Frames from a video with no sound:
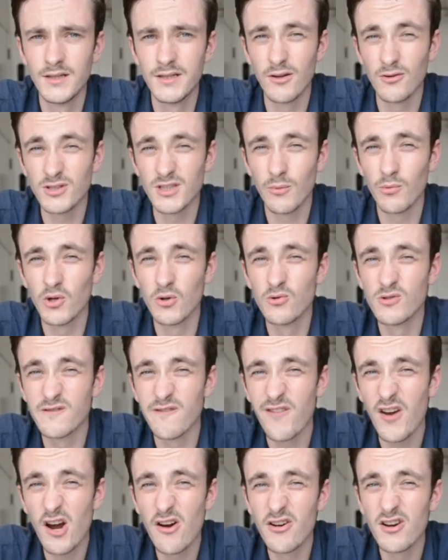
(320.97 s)
Now, someone who is
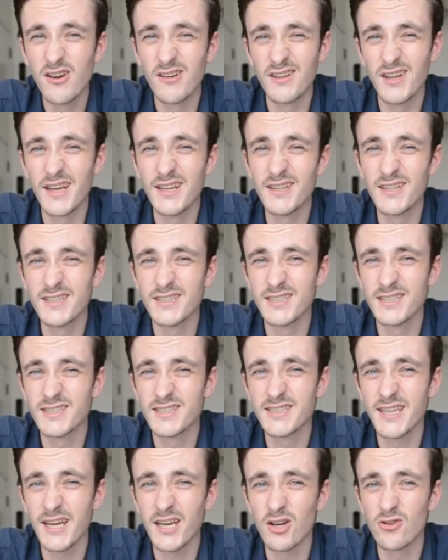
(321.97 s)
very unlikely to
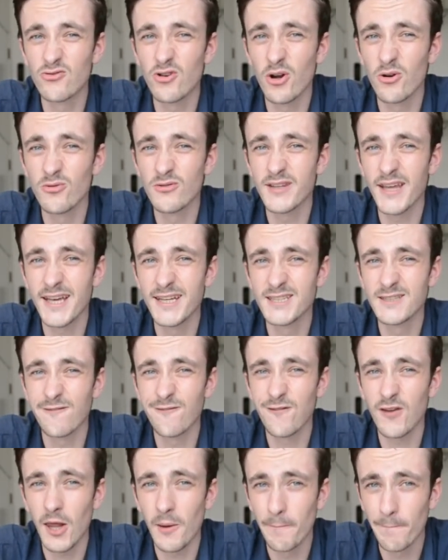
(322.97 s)
stick around is
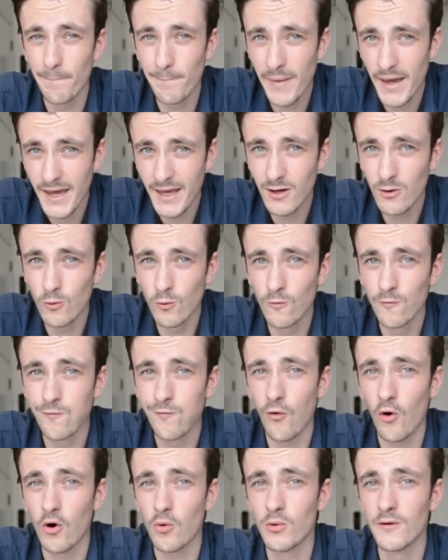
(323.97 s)
Flamengo
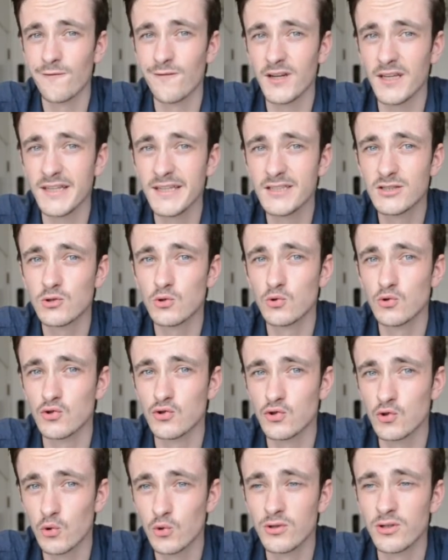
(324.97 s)
forward Vinicius
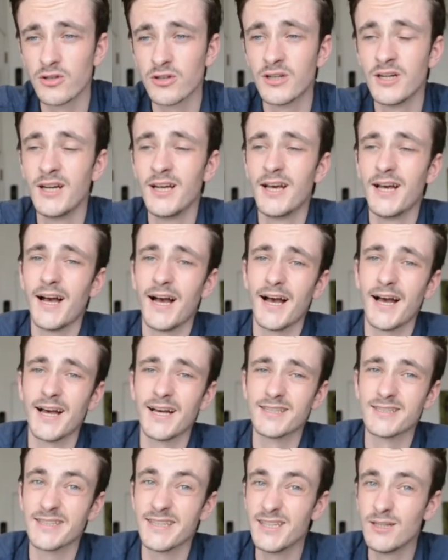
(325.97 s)
Junior,
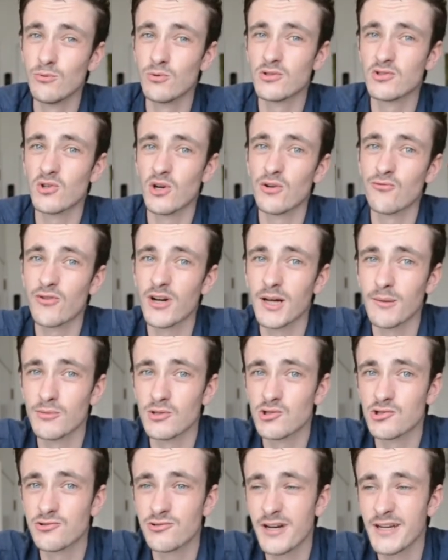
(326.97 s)
as he will join Real
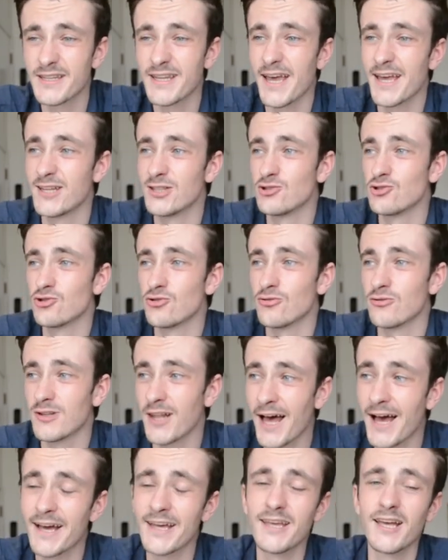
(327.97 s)
Madrid in
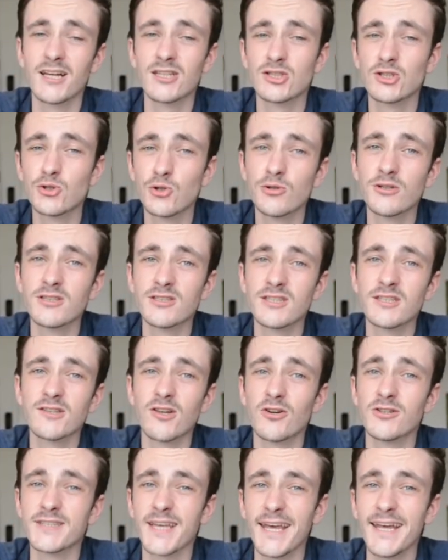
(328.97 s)
July as soon as he
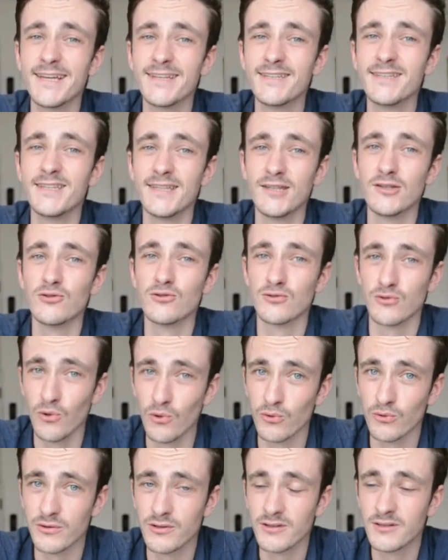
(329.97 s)
turns 18 years
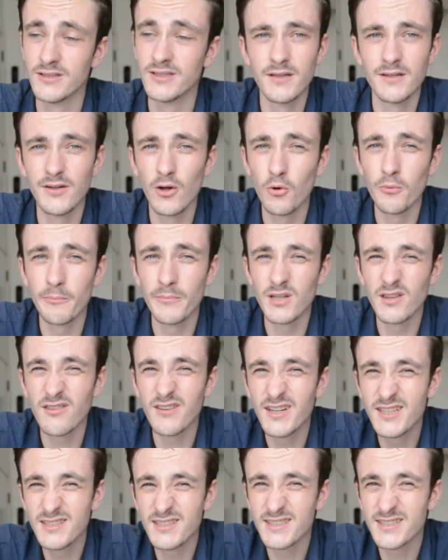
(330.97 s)
old. Now,
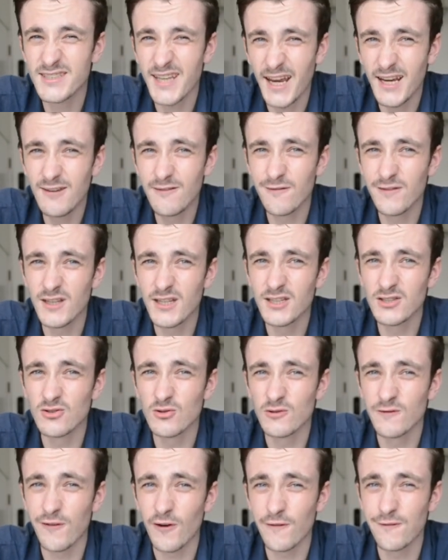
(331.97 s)
Madrid signed
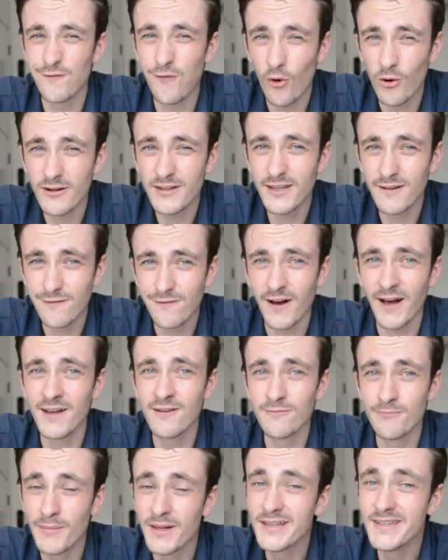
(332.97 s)
Vinicius for
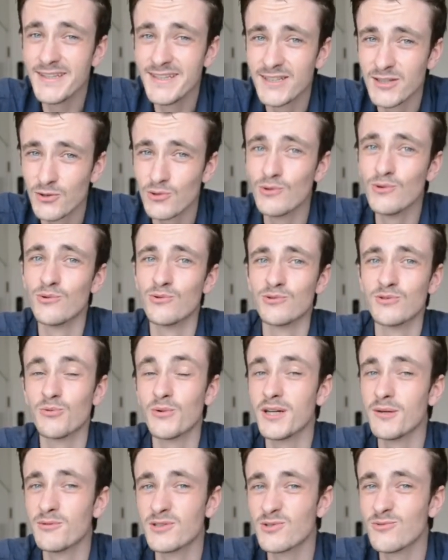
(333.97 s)
45 million euros
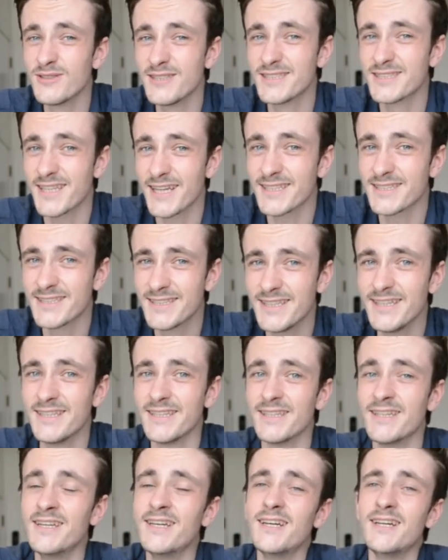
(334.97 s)
when he was only
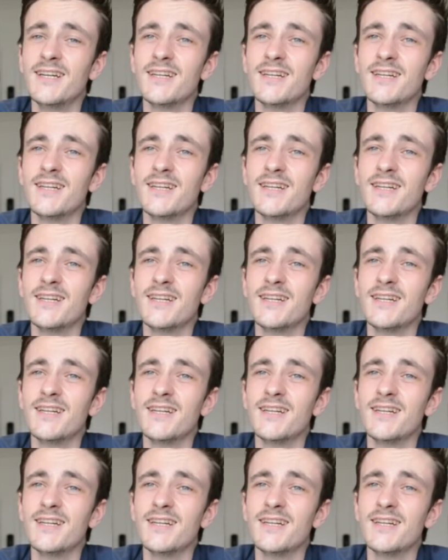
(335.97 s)
16,